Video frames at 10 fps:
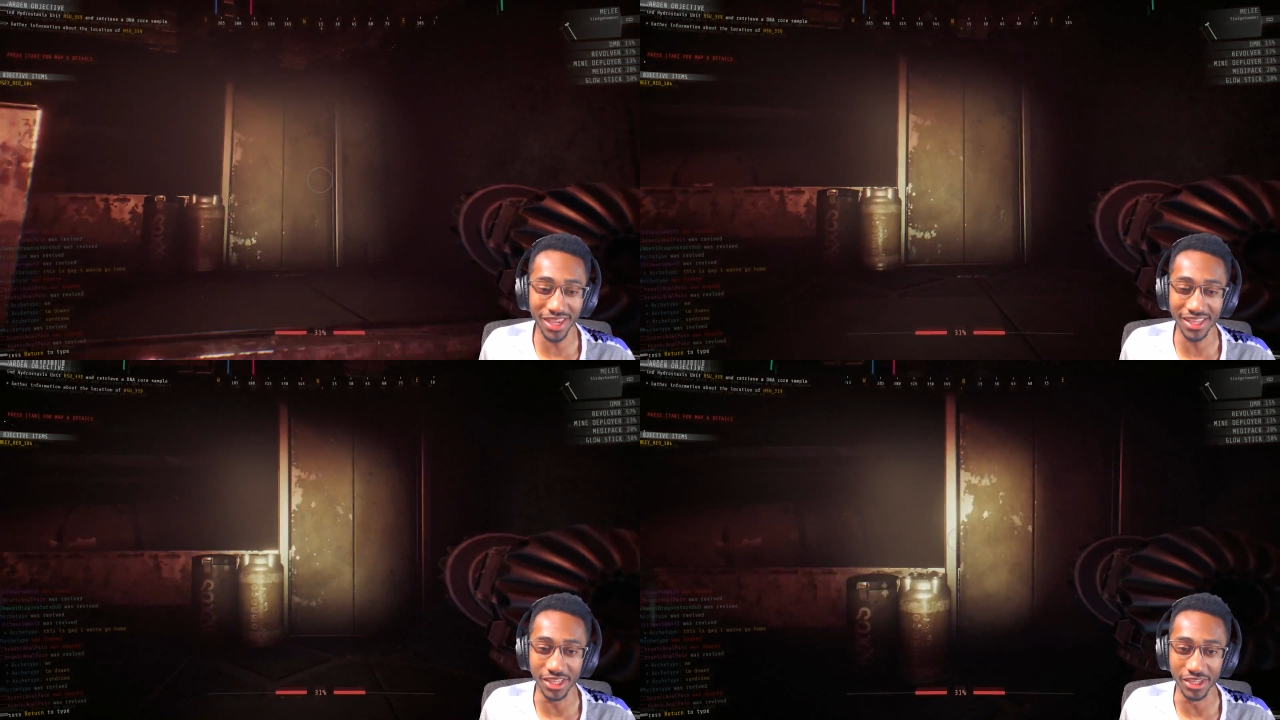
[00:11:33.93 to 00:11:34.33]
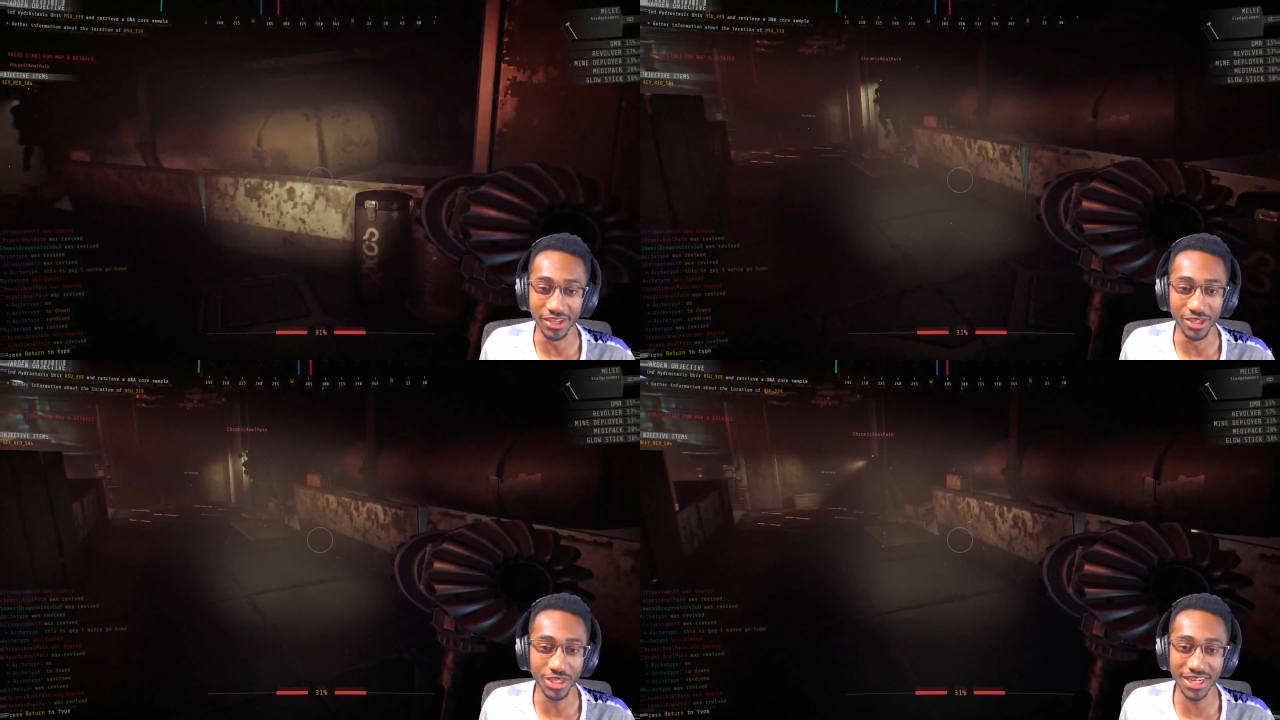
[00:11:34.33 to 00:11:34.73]
I'm falling
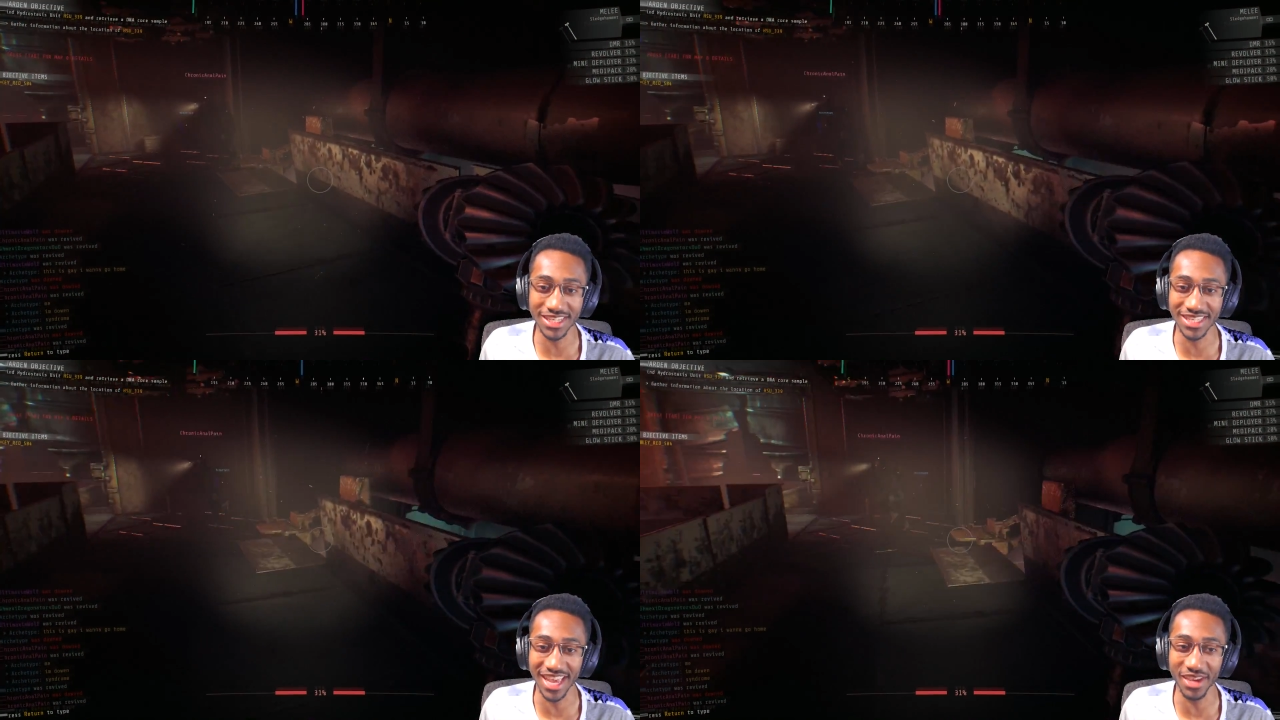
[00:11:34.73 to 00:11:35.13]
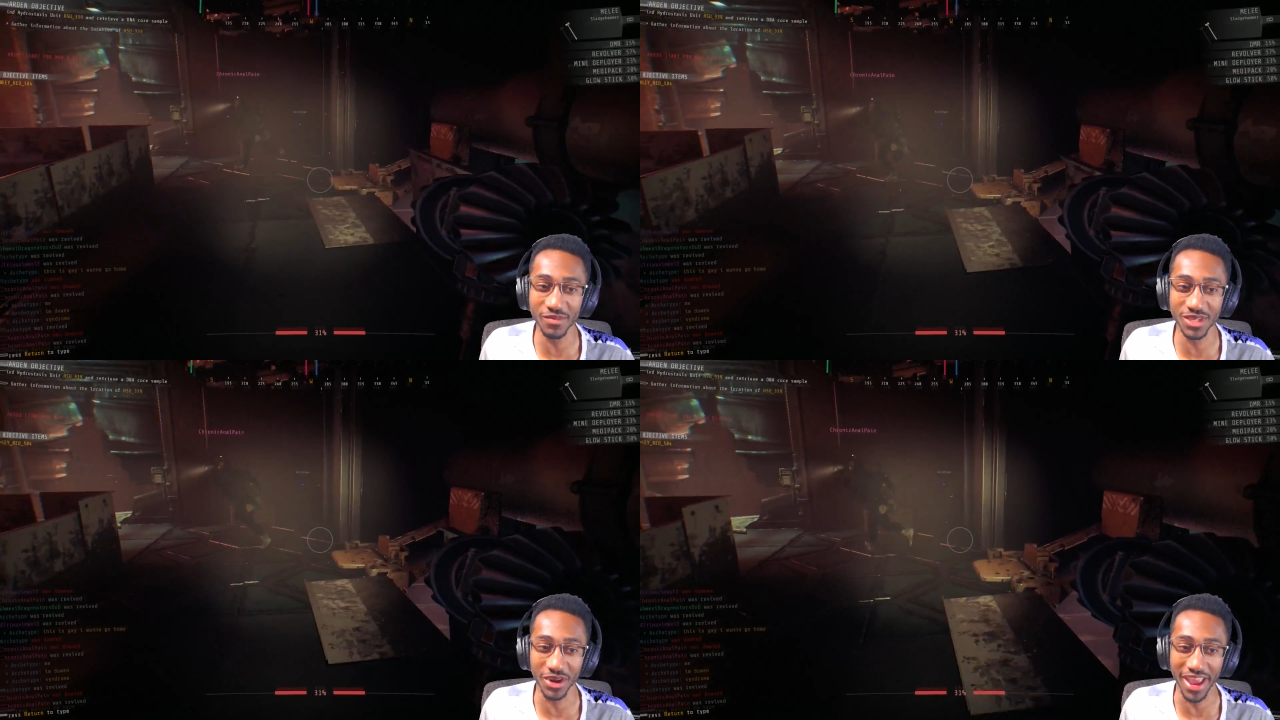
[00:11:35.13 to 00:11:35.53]
asleep over here. You should have
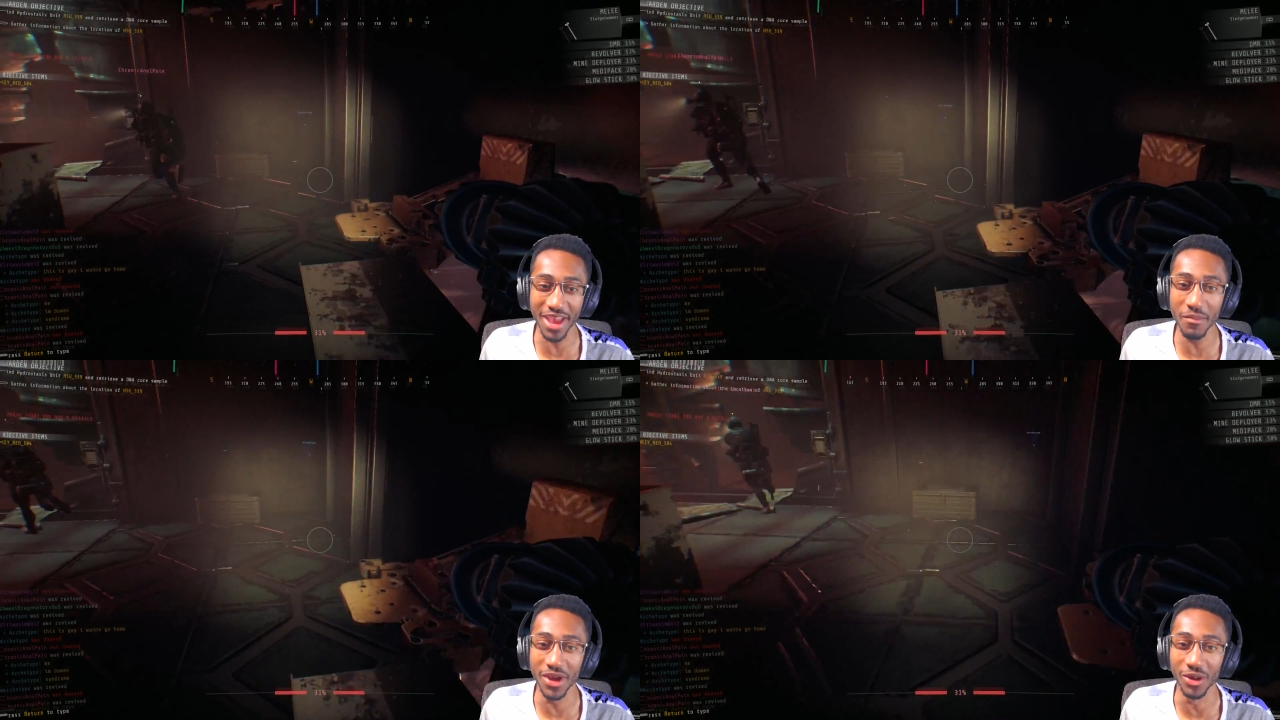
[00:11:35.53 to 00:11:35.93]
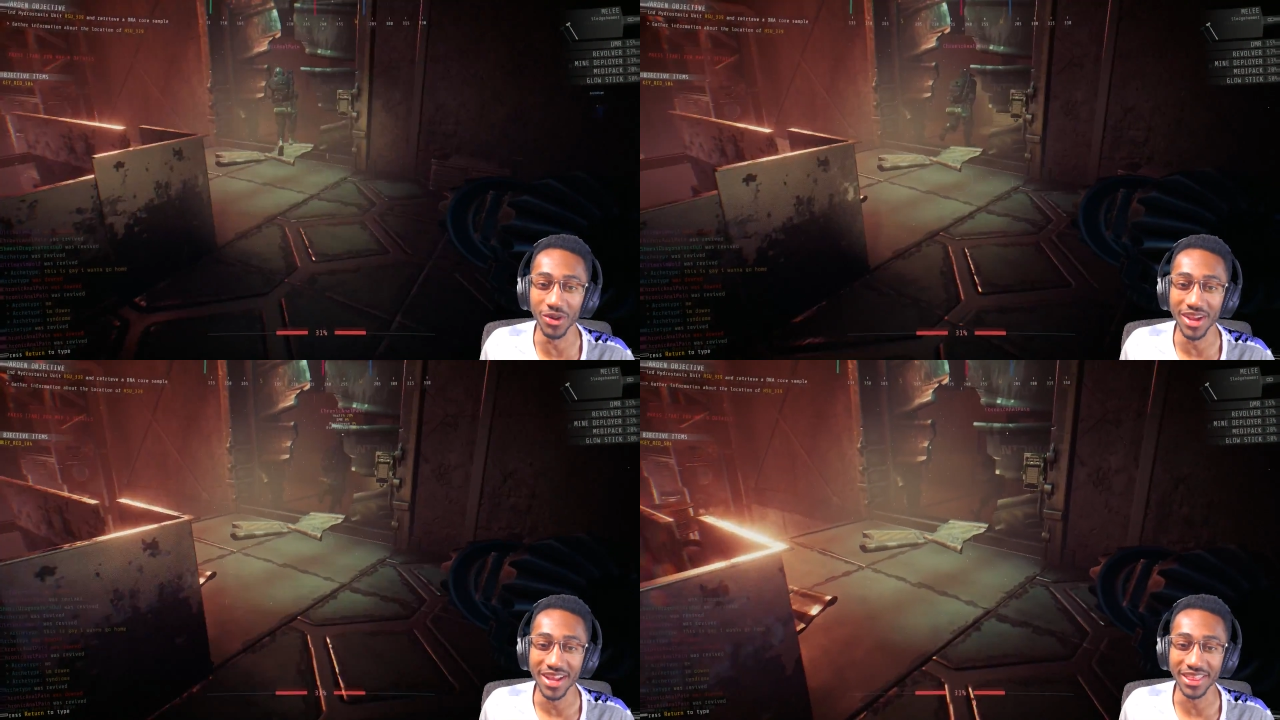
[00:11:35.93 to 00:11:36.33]
saved your ammo.